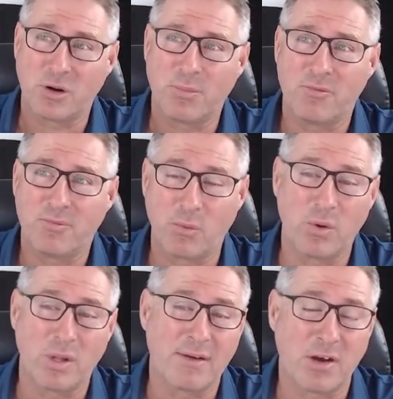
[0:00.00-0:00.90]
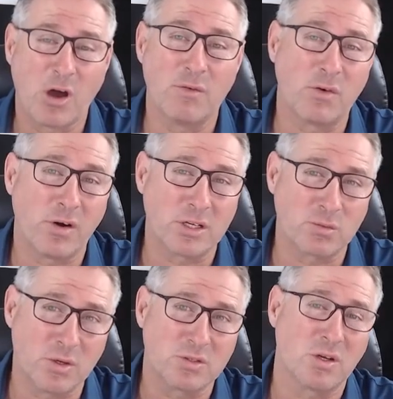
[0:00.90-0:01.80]
off, but we'll have an override as
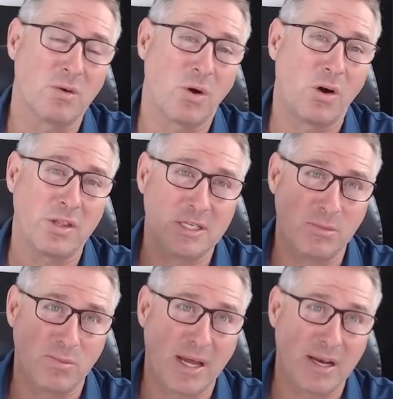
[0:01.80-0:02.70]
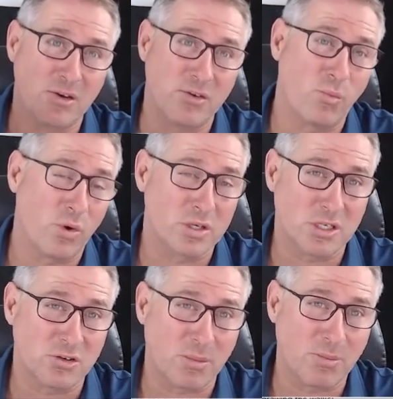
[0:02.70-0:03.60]
well. So either your timber batten works to your drop